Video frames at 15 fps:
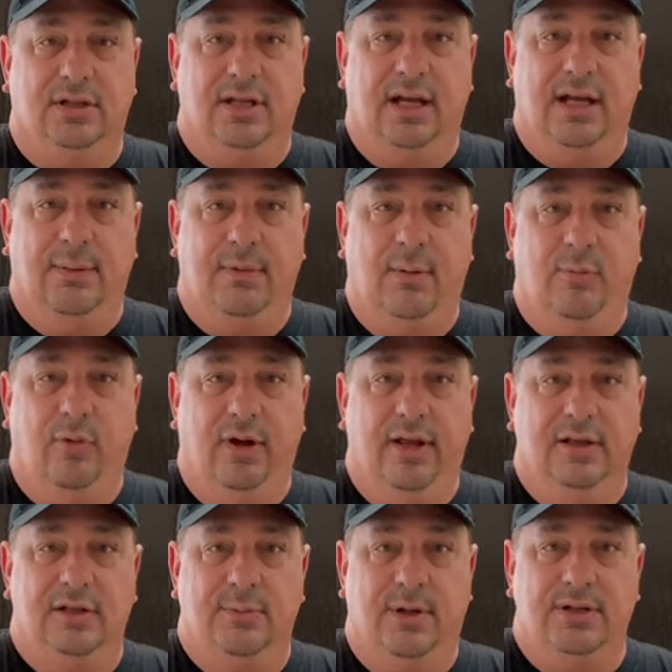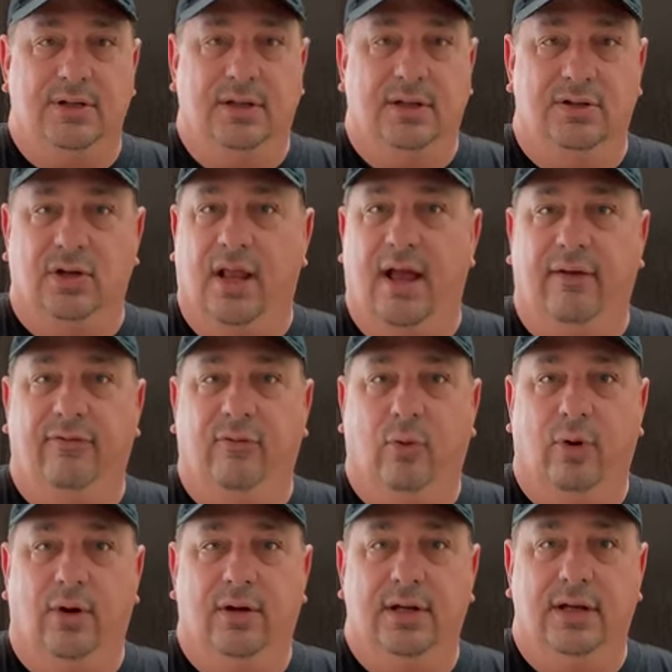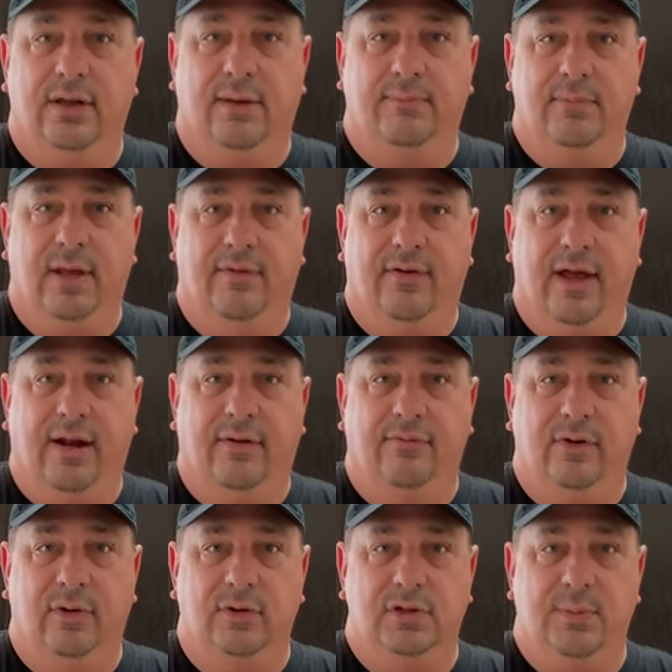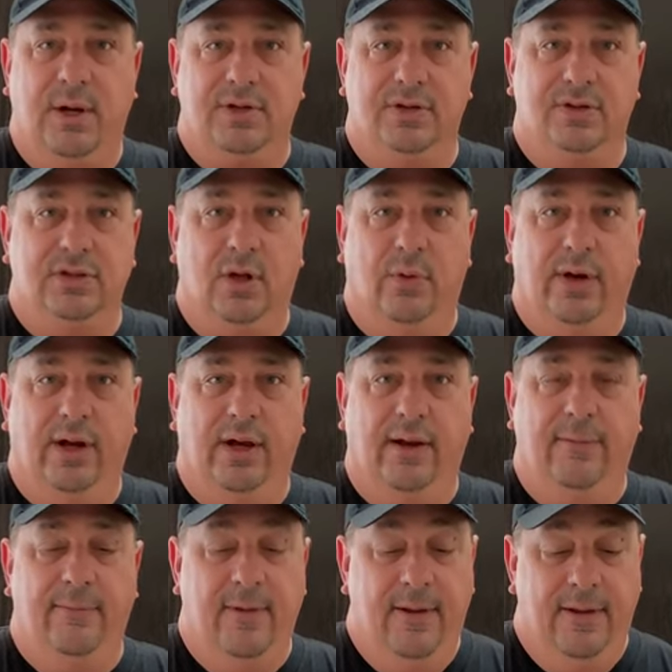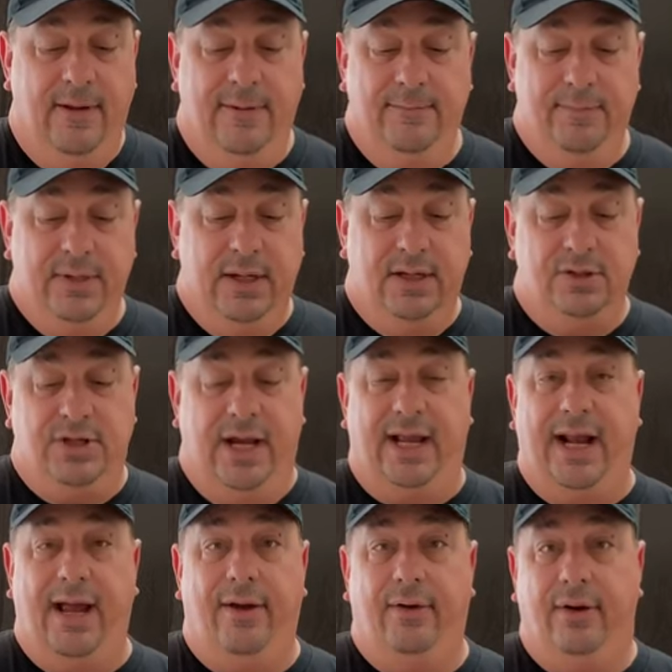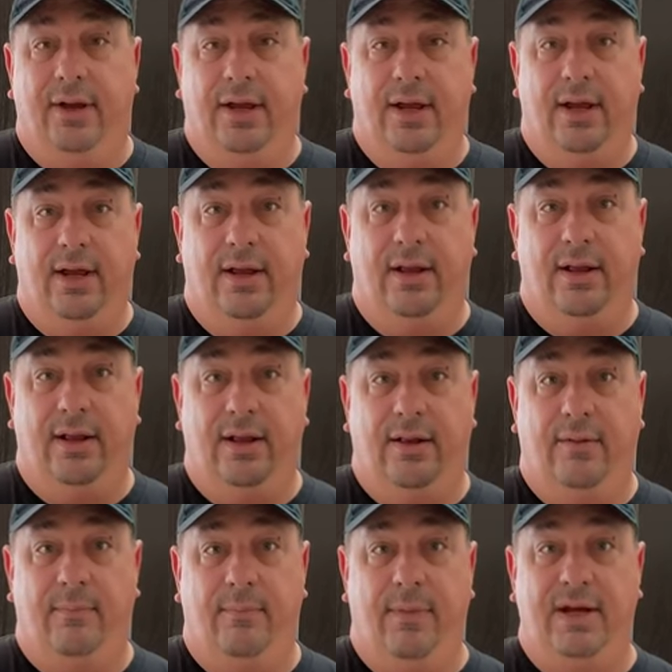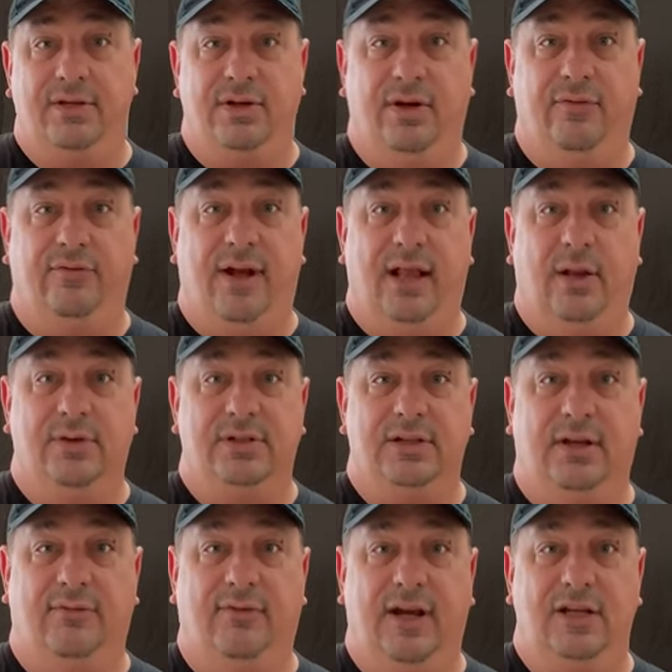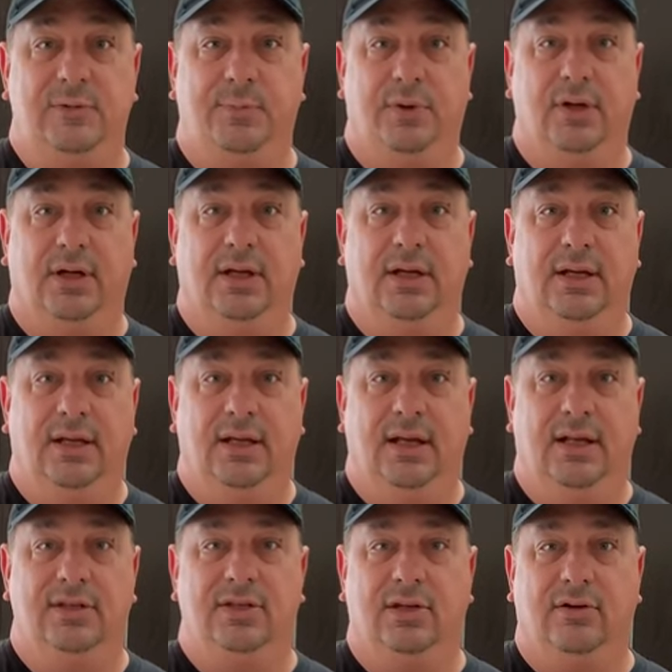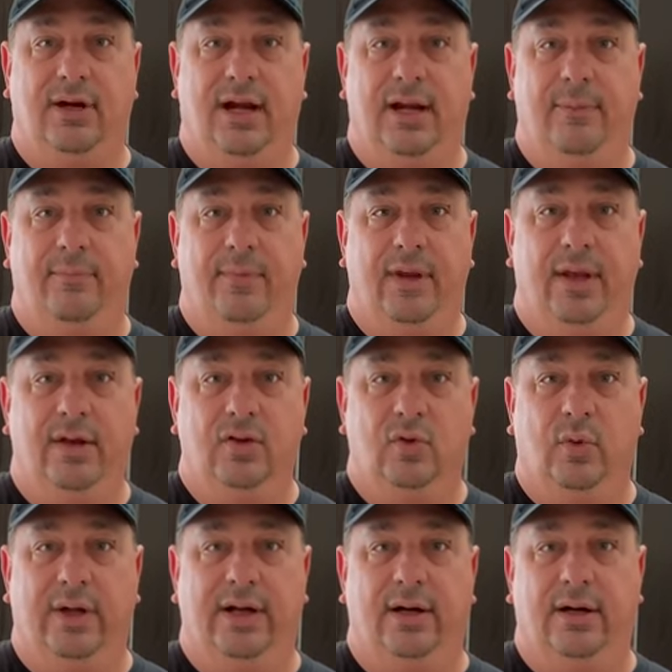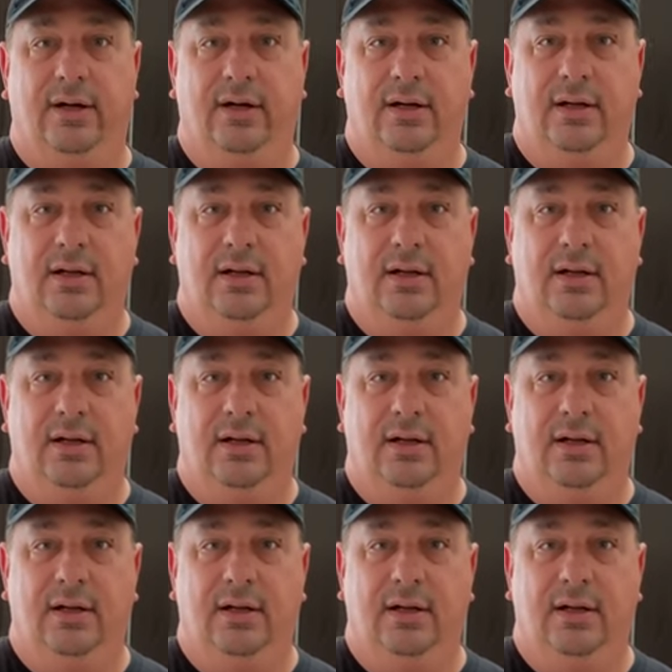that they come up with, especially July 4th. They've got a few specials going on. Check it out. Make sure you follow us on Facebook, Instagram, Twitter.